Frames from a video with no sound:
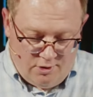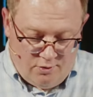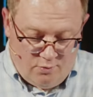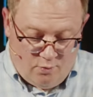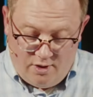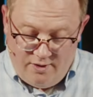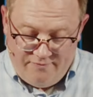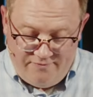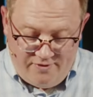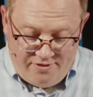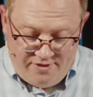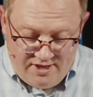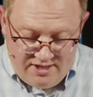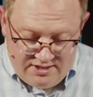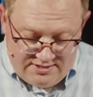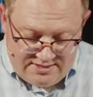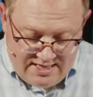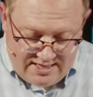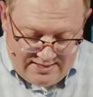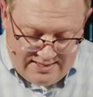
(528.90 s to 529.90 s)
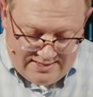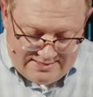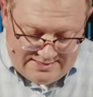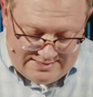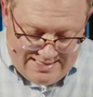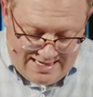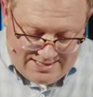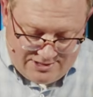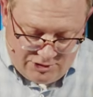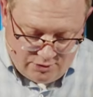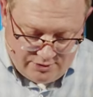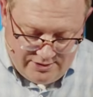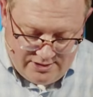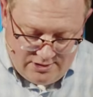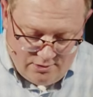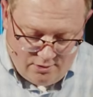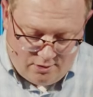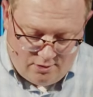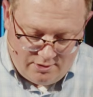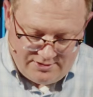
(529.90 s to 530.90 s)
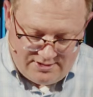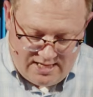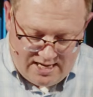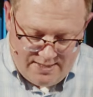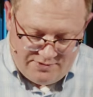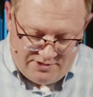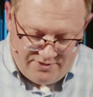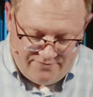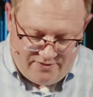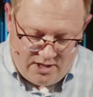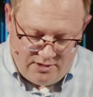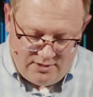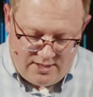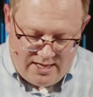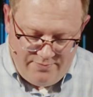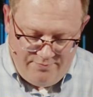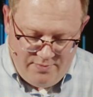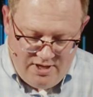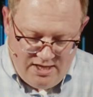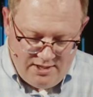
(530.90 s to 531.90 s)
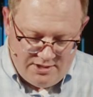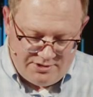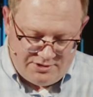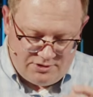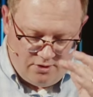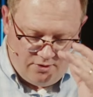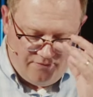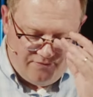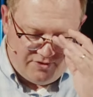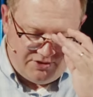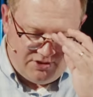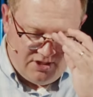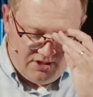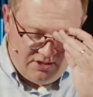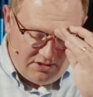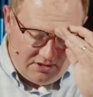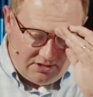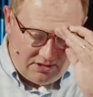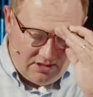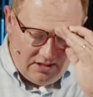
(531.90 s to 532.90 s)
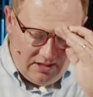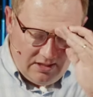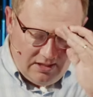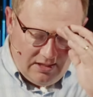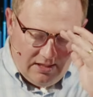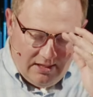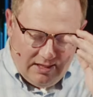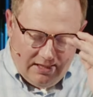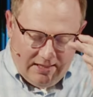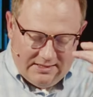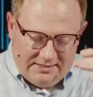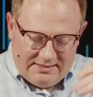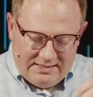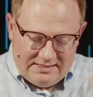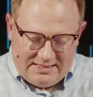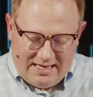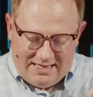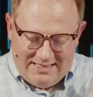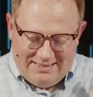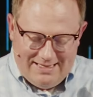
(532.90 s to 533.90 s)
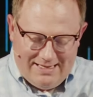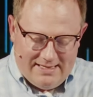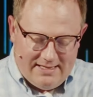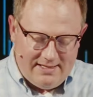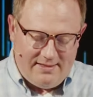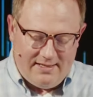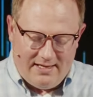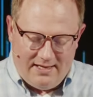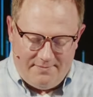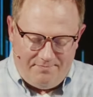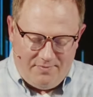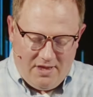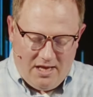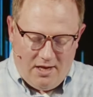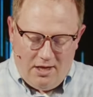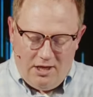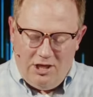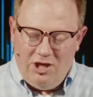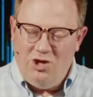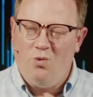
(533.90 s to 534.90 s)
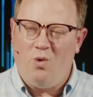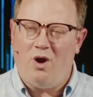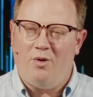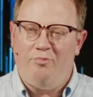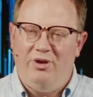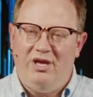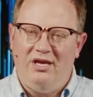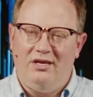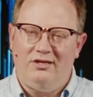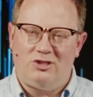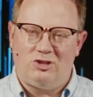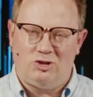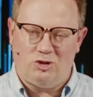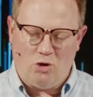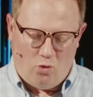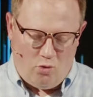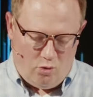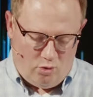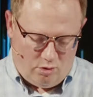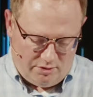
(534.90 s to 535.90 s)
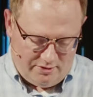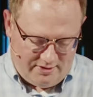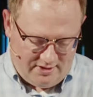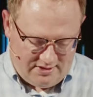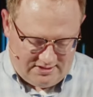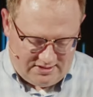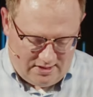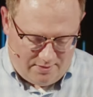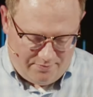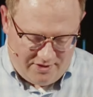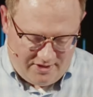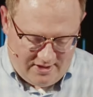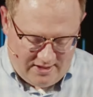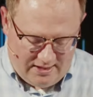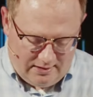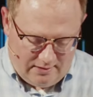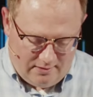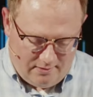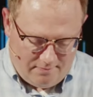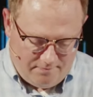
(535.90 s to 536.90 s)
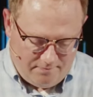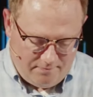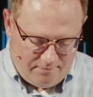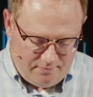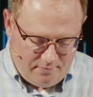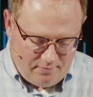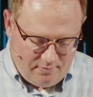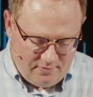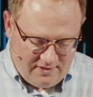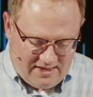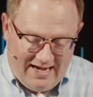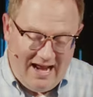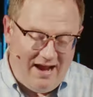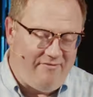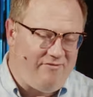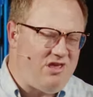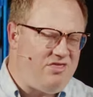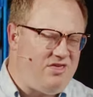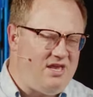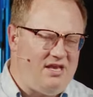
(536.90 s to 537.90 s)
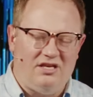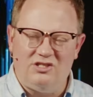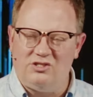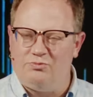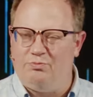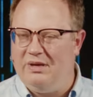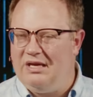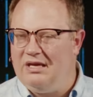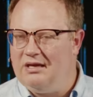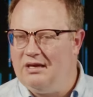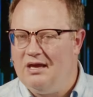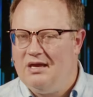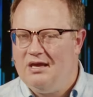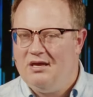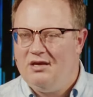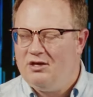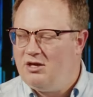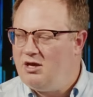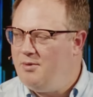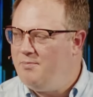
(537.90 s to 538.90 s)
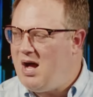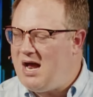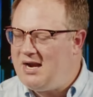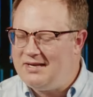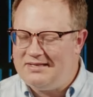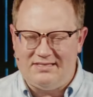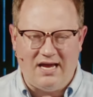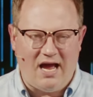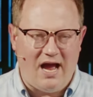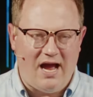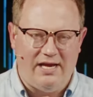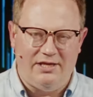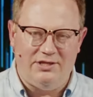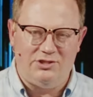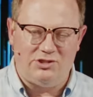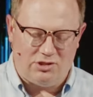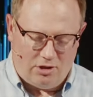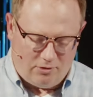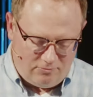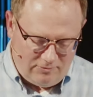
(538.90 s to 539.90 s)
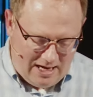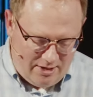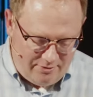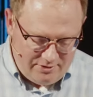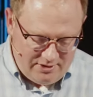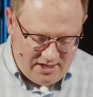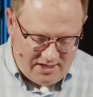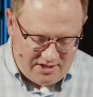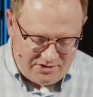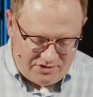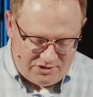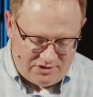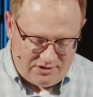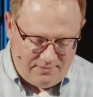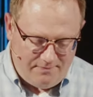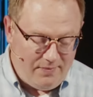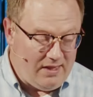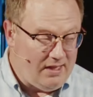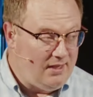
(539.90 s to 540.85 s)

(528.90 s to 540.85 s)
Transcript: One of the things that gets nestled into all types of online media services is this idea that you are being sold something, that everything is being commoditized around us.